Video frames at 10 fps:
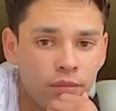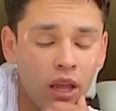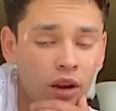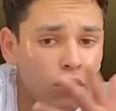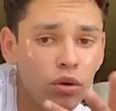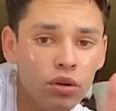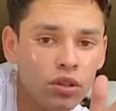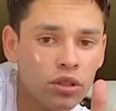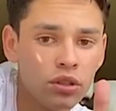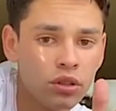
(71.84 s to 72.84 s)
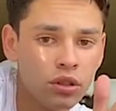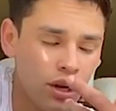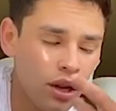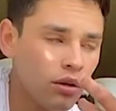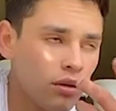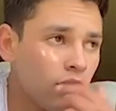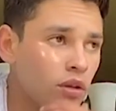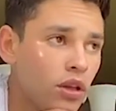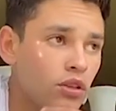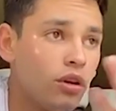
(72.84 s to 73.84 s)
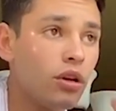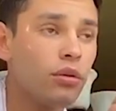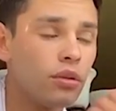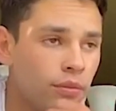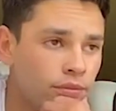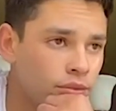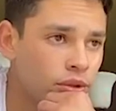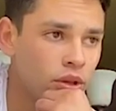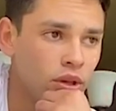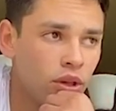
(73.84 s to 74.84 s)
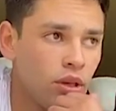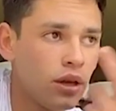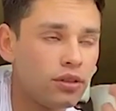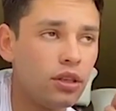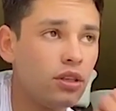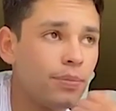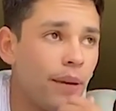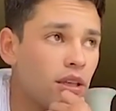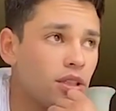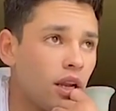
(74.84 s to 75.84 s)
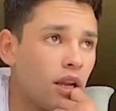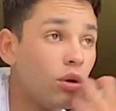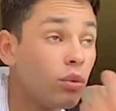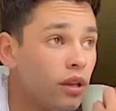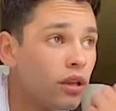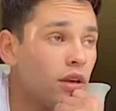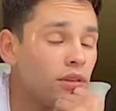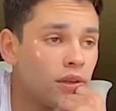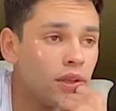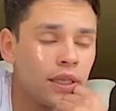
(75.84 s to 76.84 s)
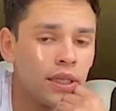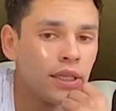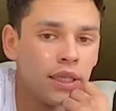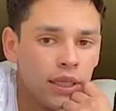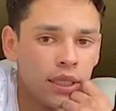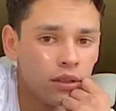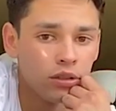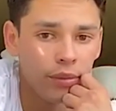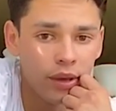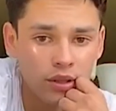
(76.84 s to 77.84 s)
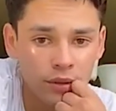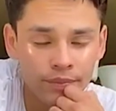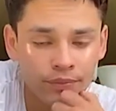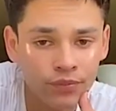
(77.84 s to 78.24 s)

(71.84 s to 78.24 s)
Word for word: And of course, Canelo. Train with him. I've seen his passion. I know what he is. It's amazing.